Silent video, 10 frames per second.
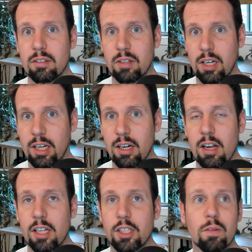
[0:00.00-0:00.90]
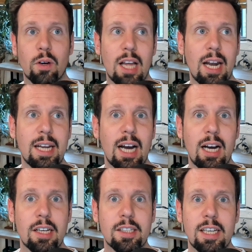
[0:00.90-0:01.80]
Right? So for a lot of
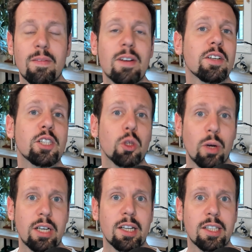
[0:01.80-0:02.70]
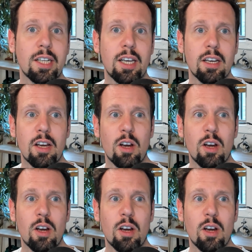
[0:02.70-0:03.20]
guys, even if it's joint custody,